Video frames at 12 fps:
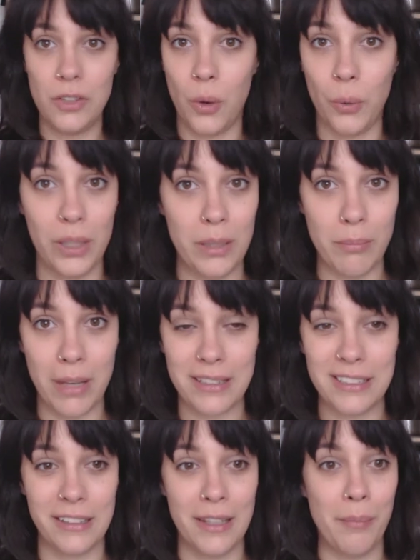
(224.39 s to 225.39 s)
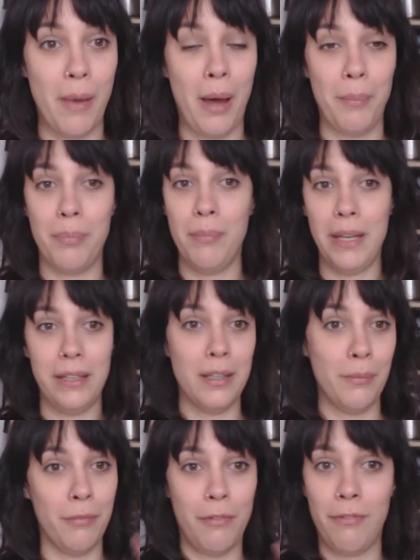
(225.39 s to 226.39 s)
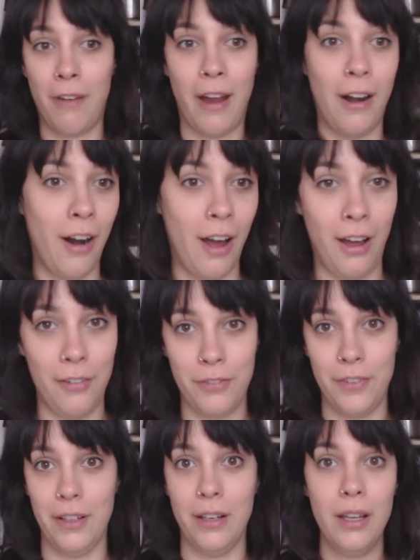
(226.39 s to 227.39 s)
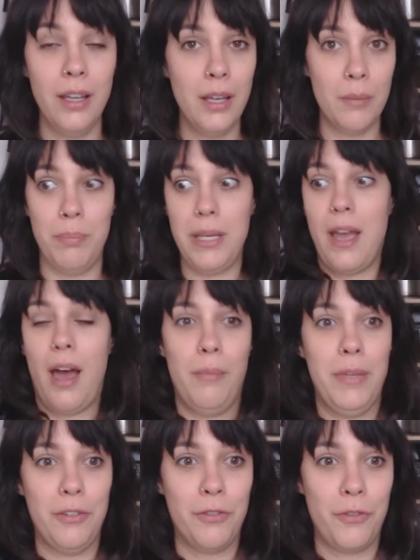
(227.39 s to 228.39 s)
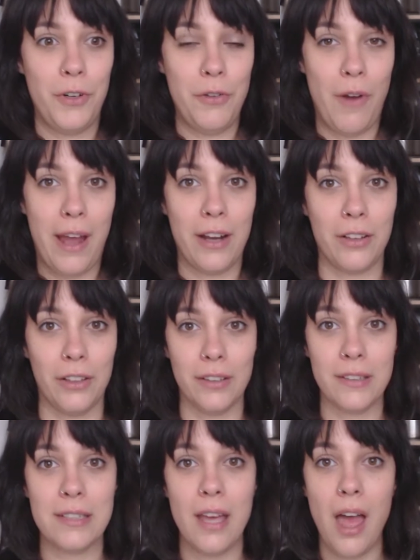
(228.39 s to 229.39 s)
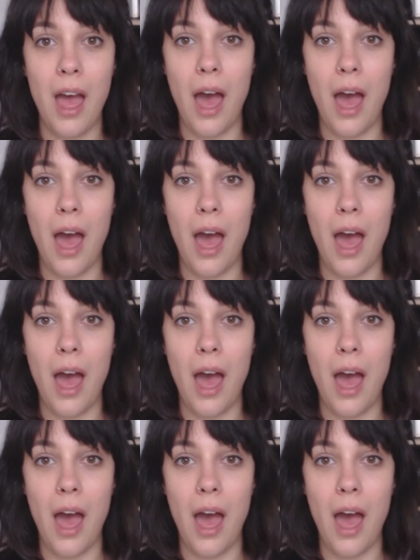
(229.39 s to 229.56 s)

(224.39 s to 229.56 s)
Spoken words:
totally mixing them up, making them fire off and becoming free radicals.